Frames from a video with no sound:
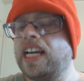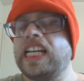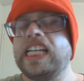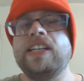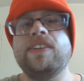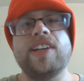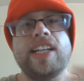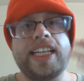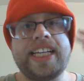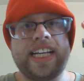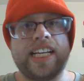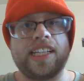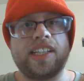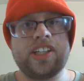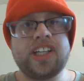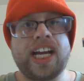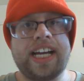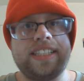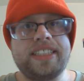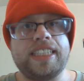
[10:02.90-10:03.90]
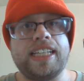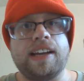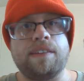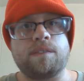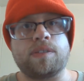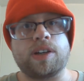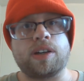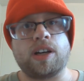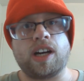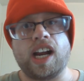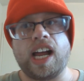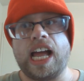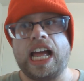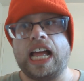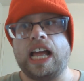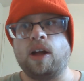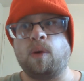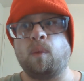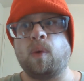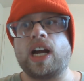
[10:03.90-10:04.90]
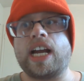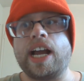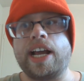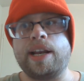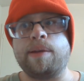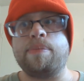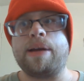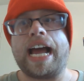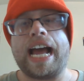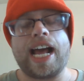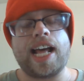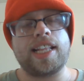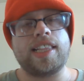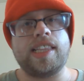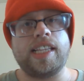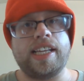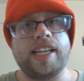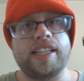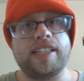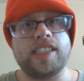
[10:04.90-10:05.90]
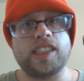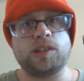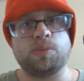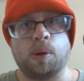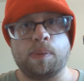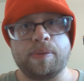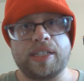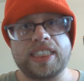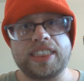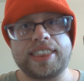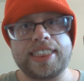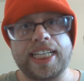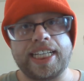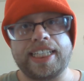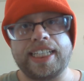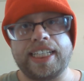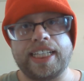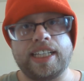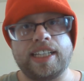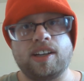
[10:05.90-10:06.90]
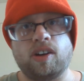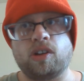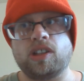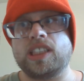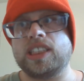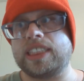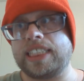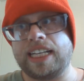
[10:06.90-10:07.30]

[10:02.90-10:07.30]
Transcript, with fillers: you really get a good idea for what kind of path this woman is taking, or this